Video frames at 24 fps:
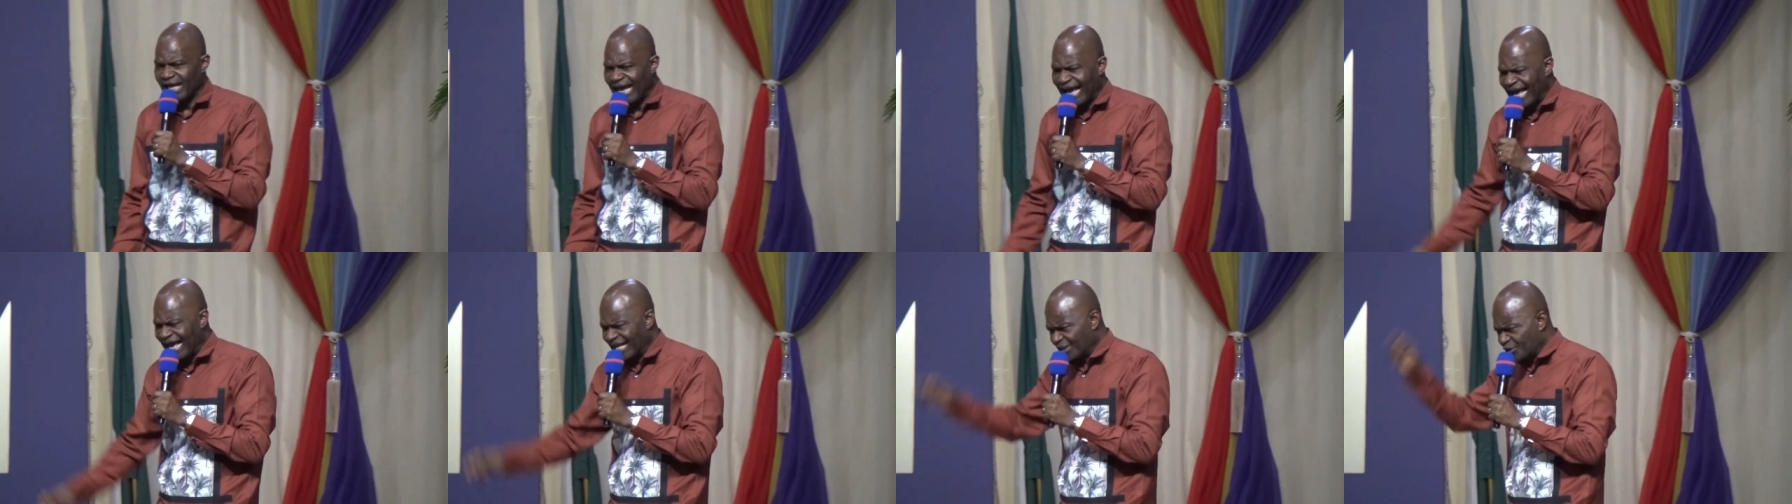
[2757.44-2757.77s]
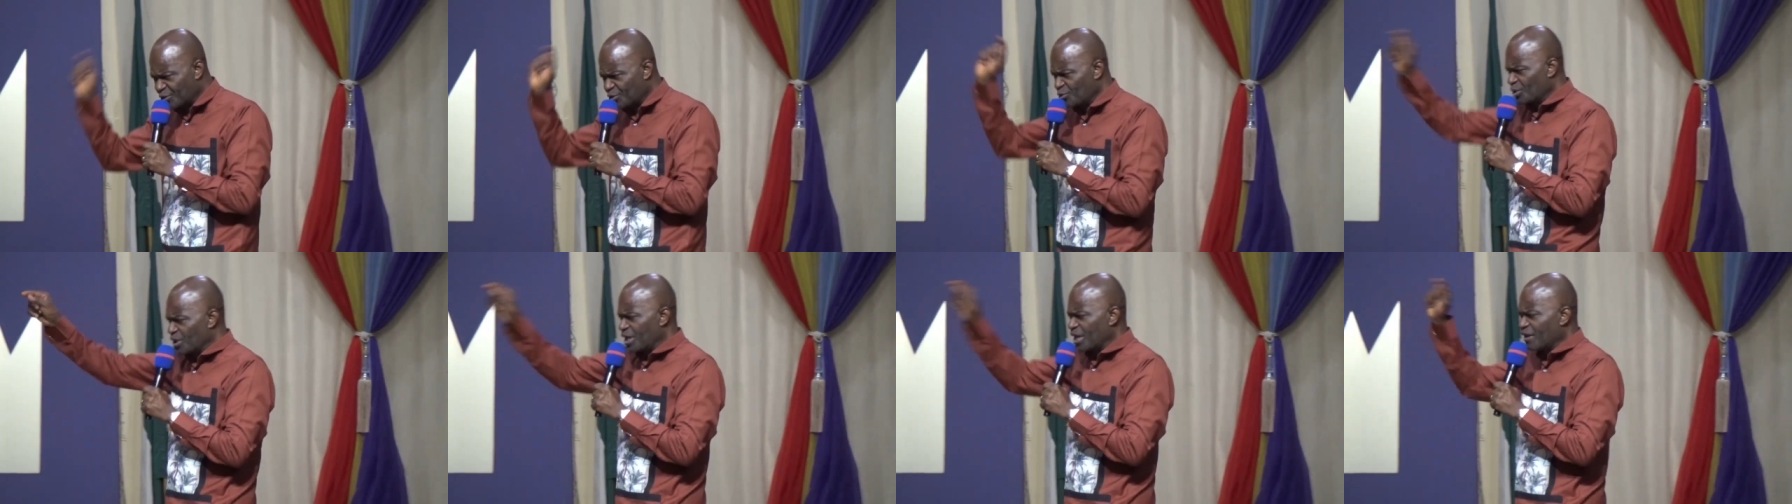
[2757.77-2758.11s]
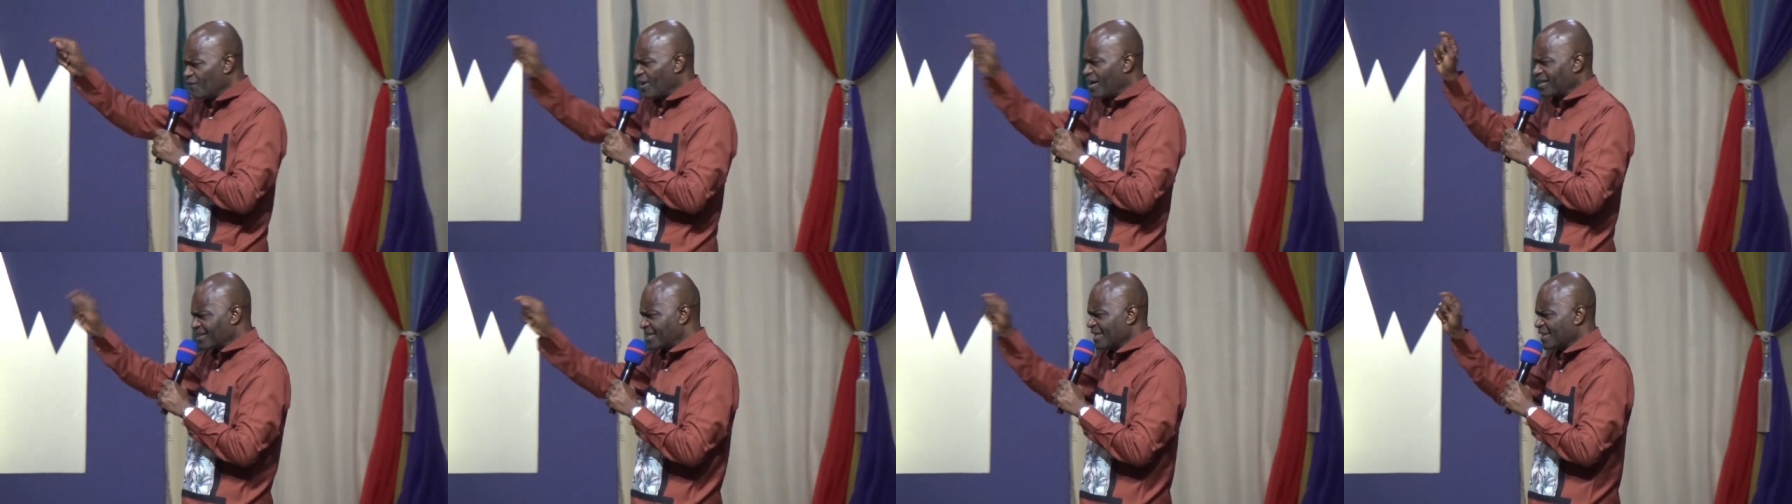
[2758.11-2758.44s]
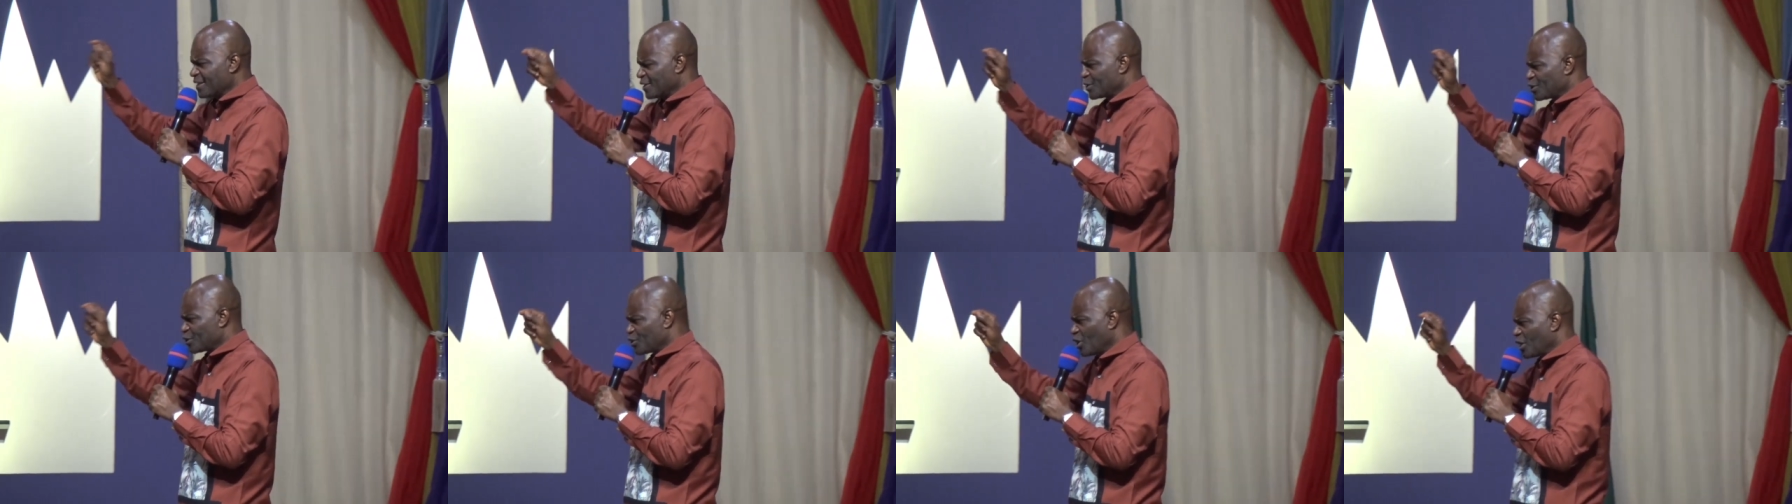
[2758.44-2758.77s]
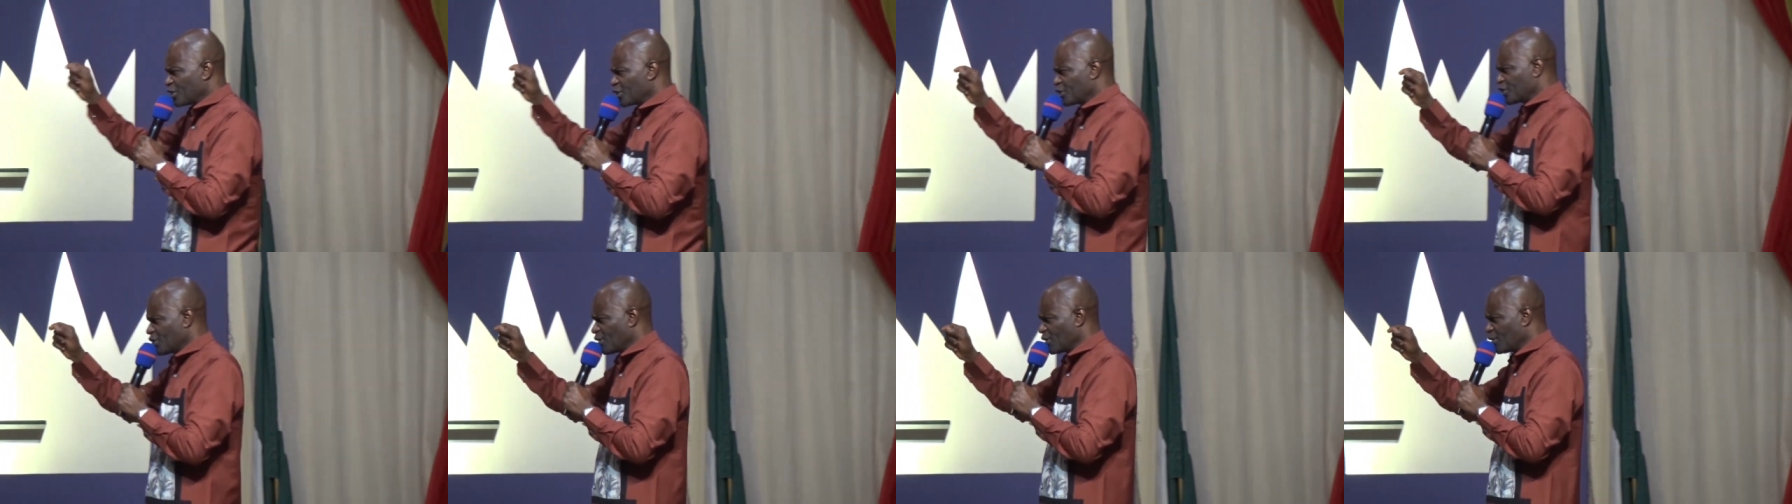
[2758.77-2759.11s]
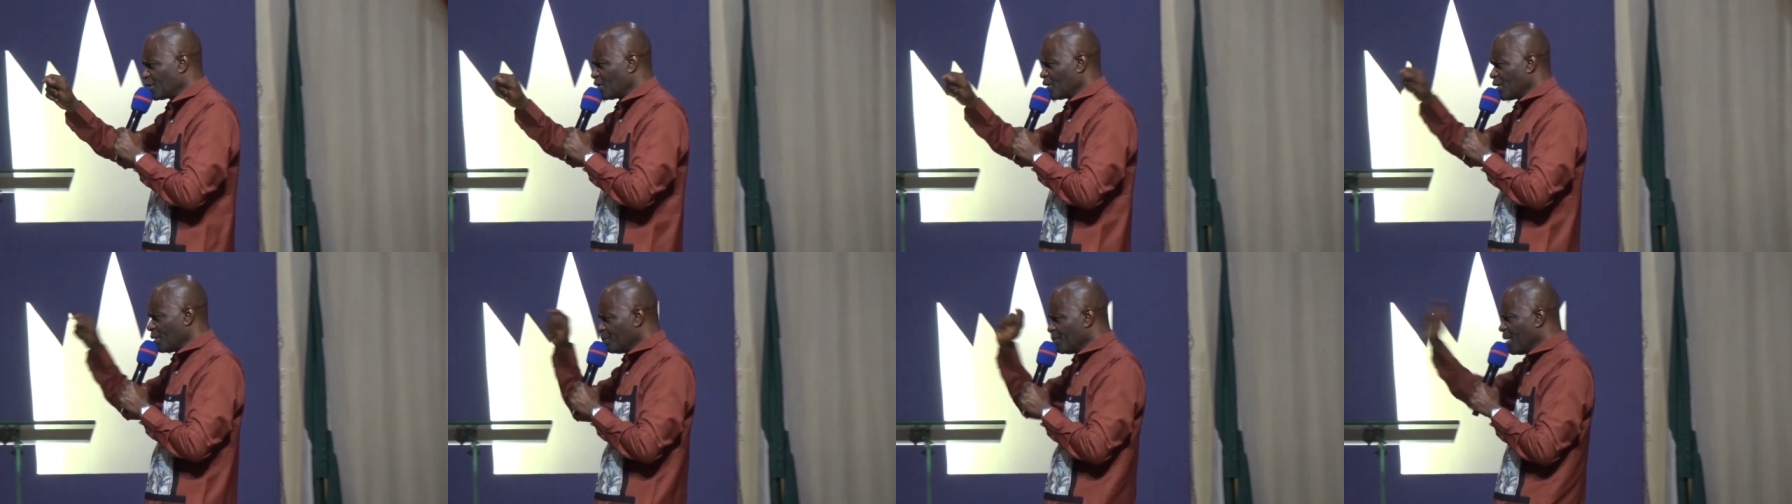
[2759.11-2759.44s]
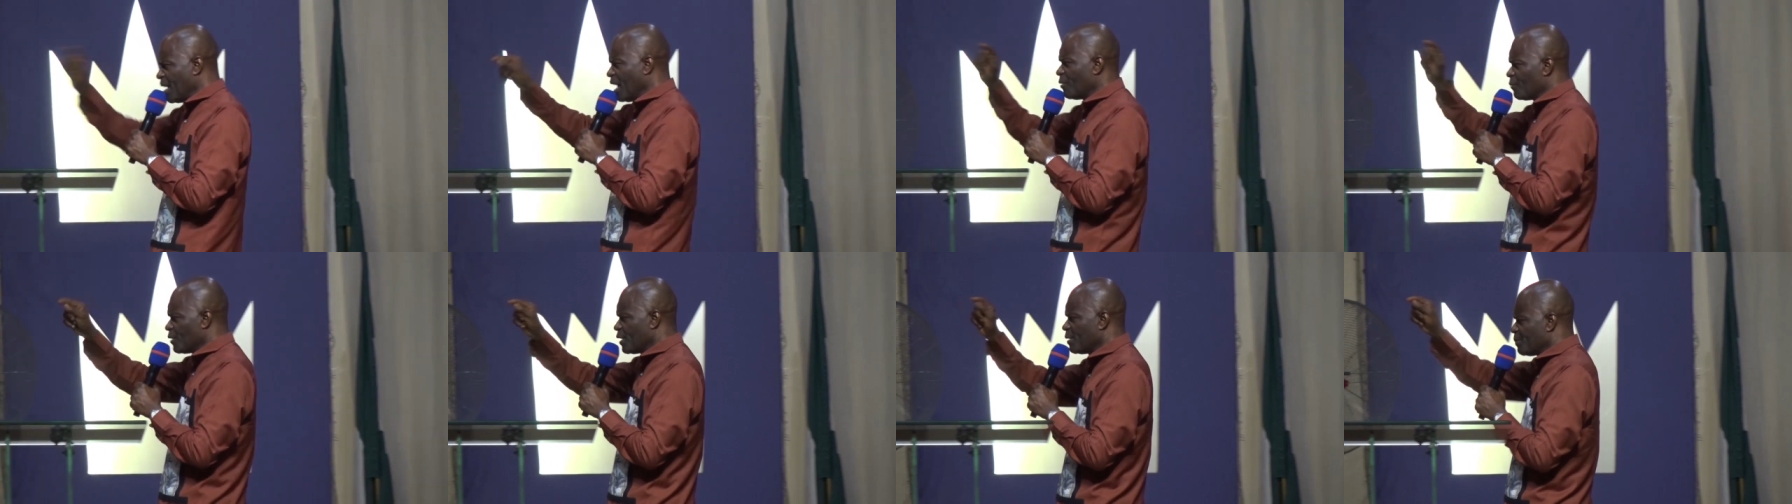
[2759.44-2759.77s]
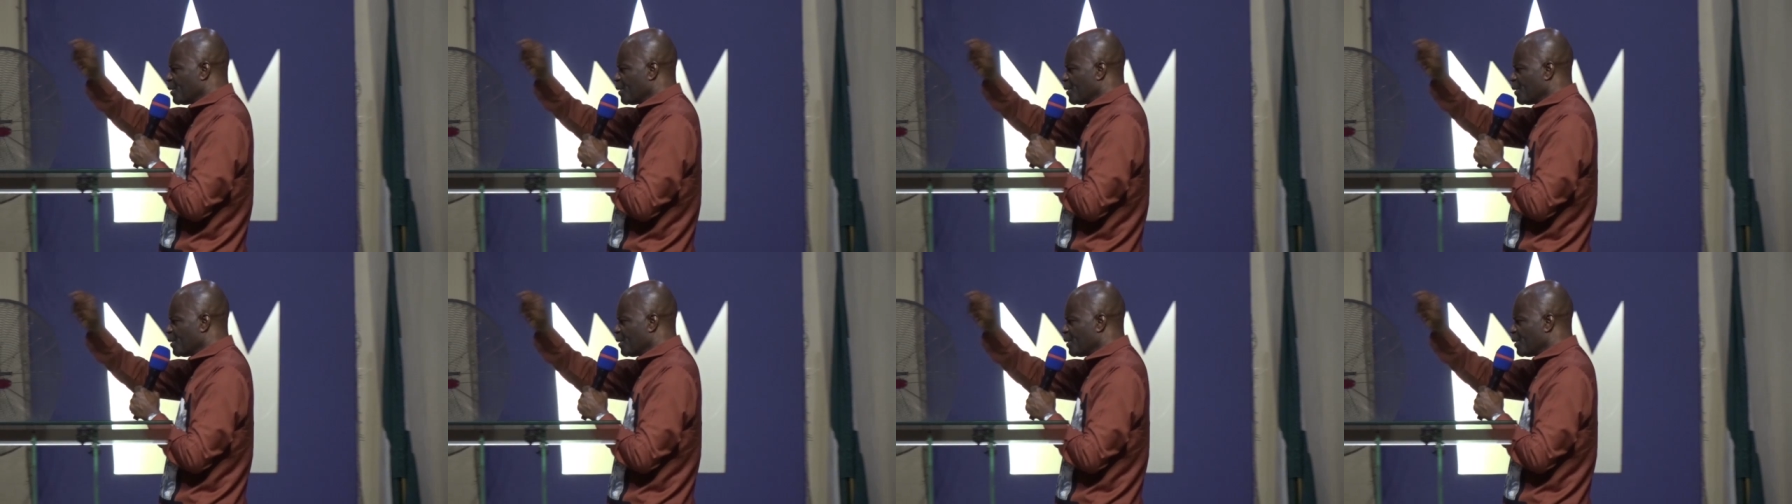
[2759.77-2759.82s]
As you give us instruction, may we